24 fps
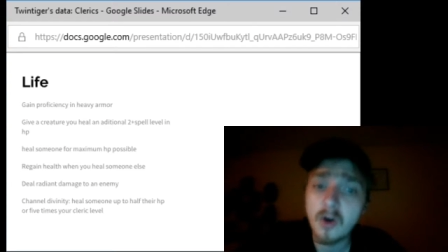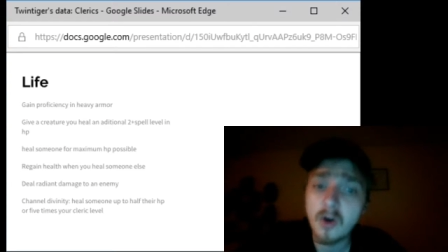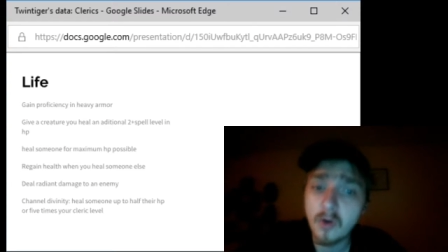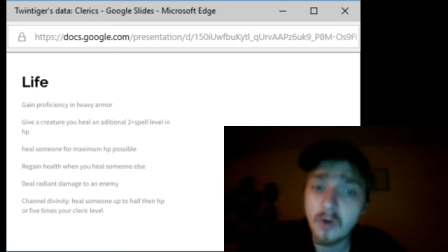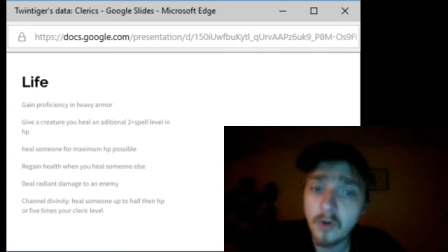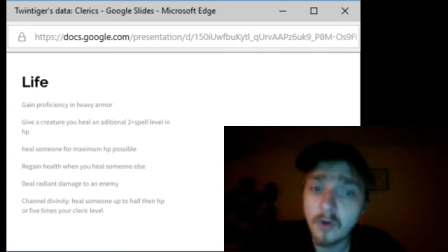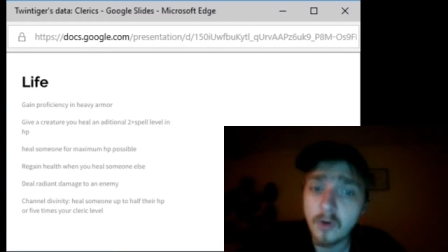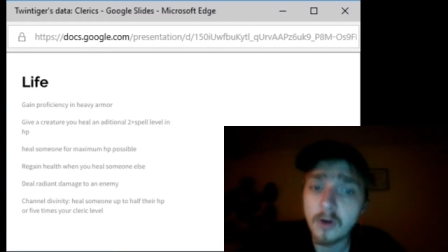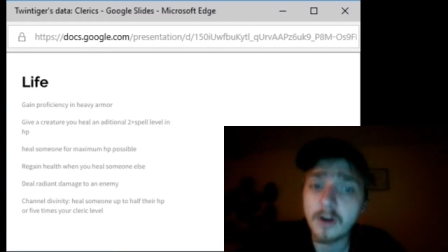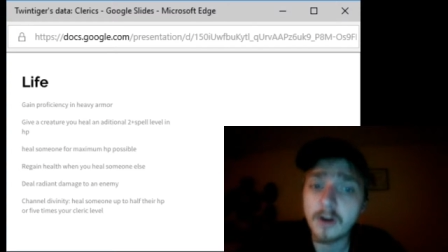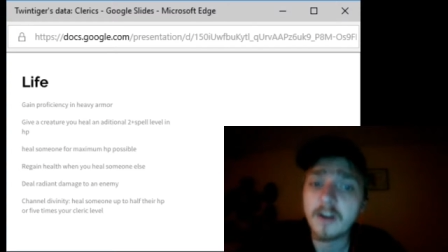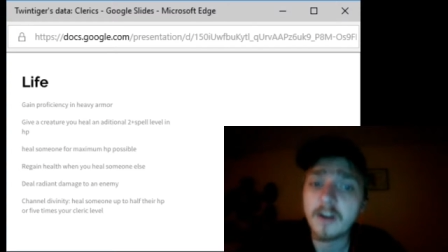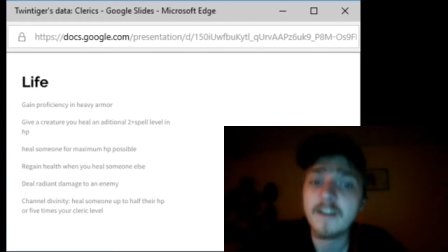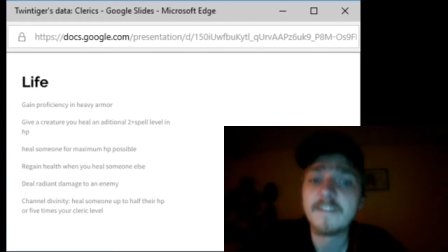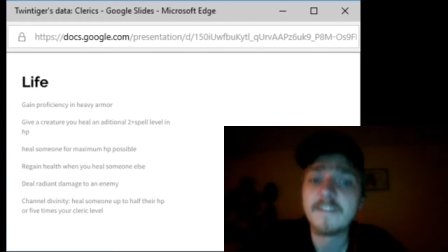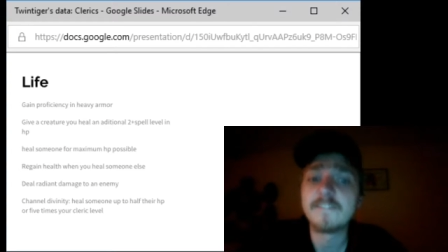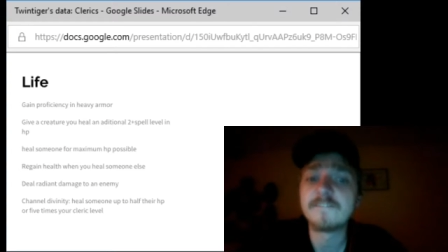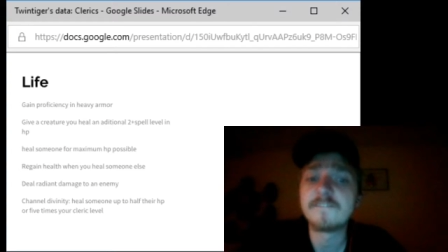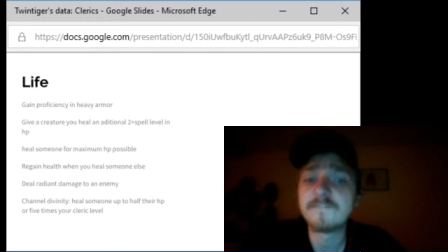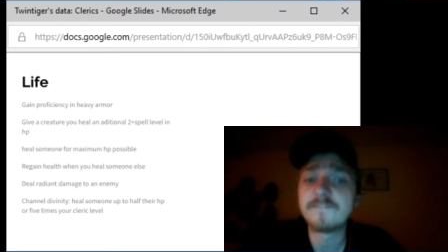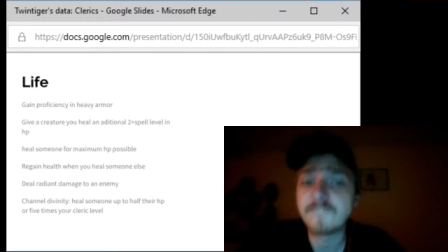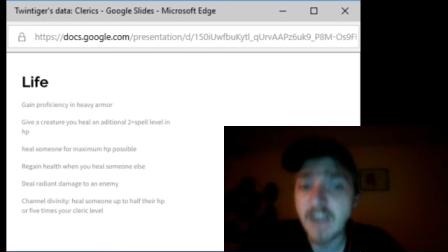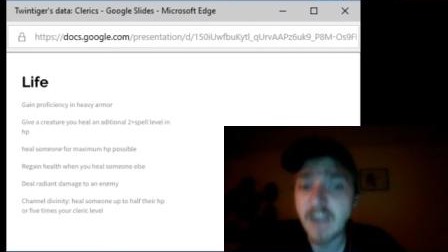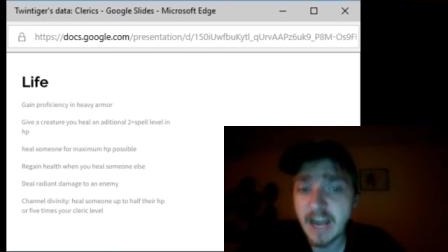or
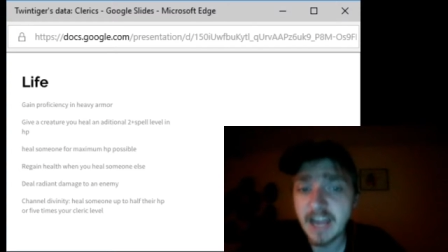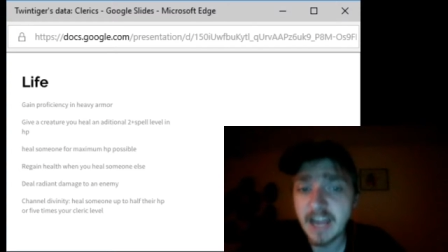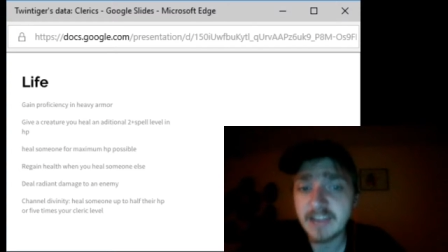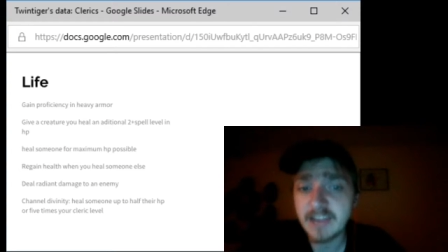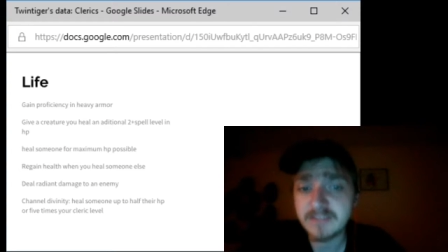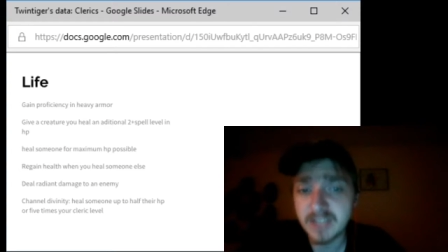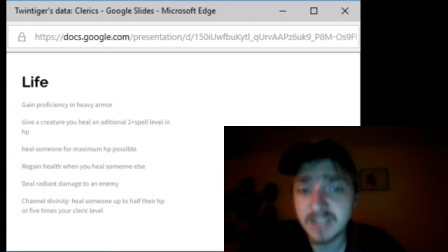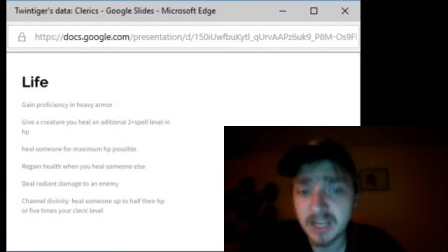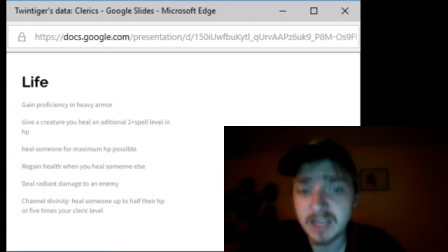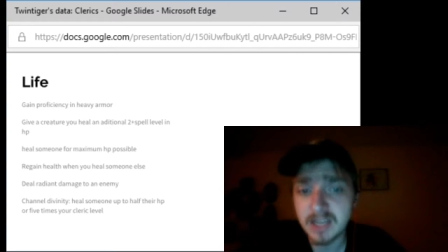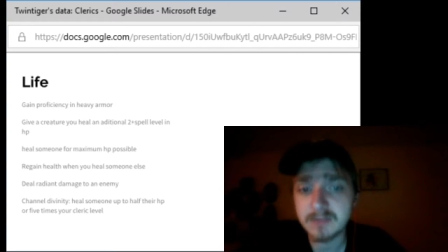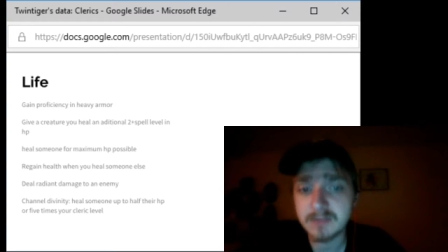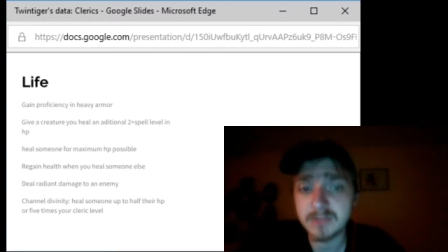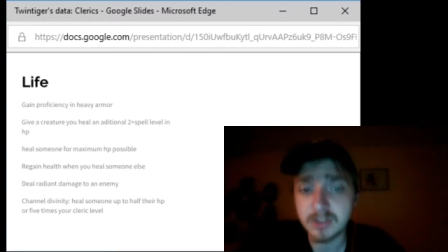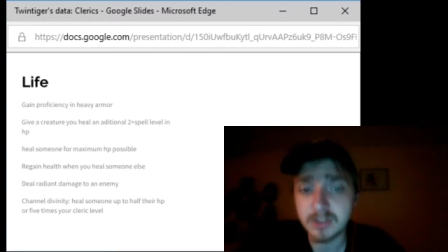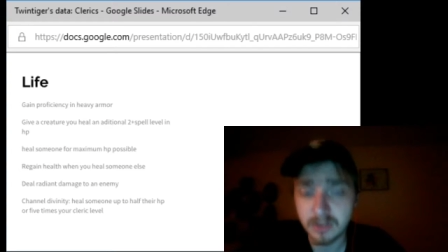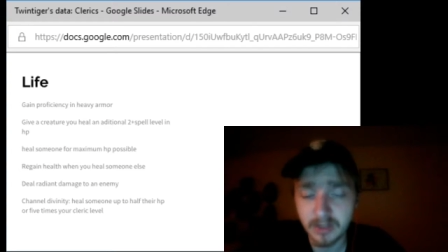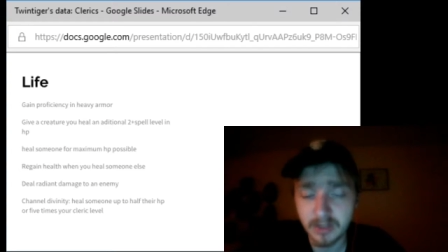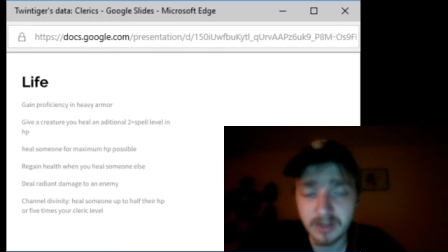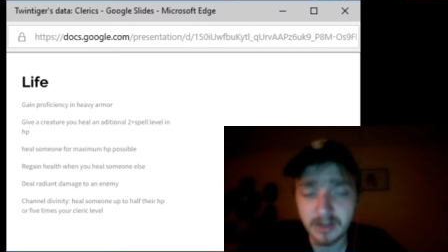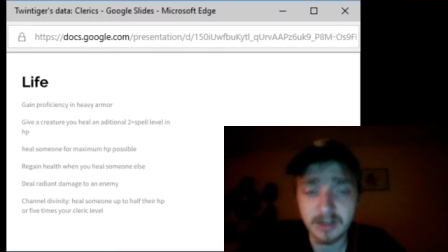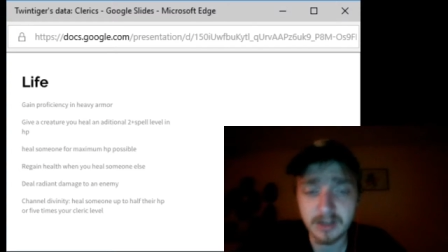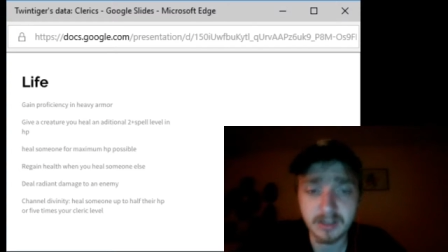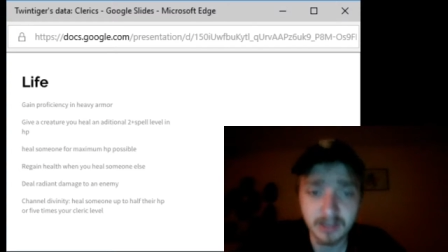5 times your
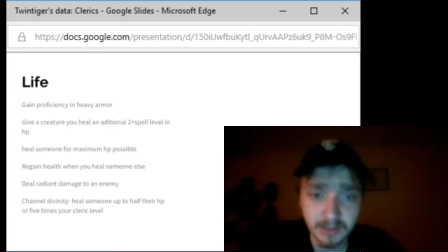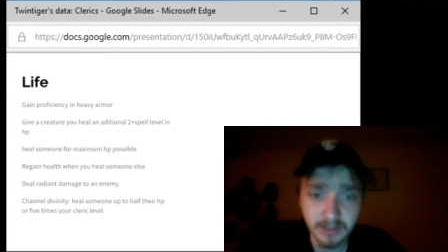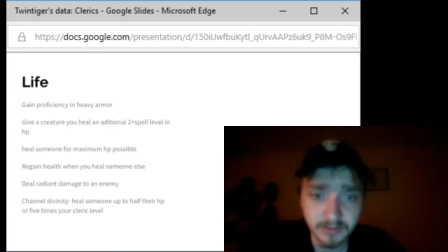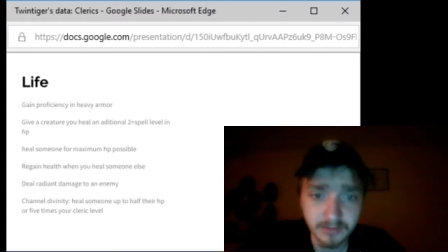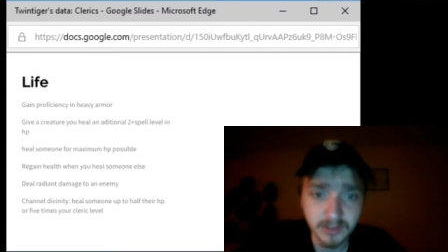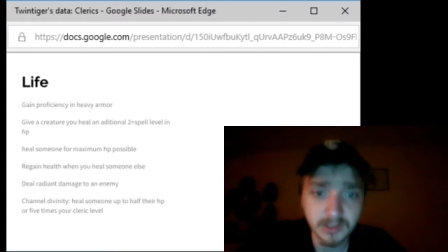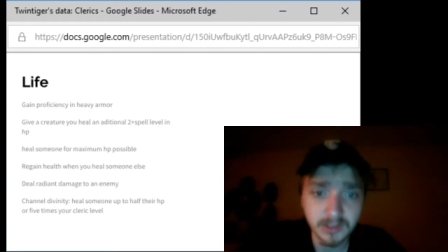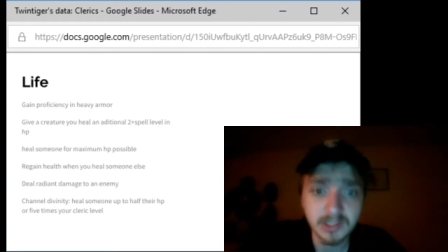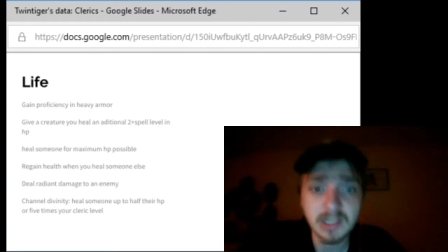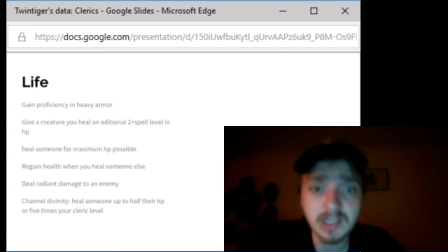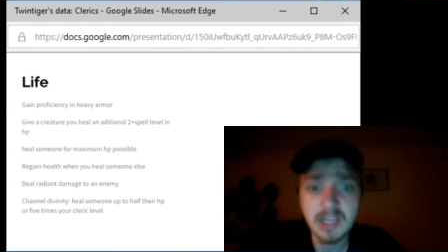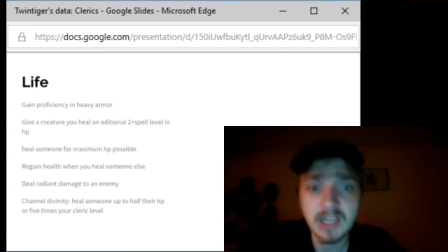cleric level.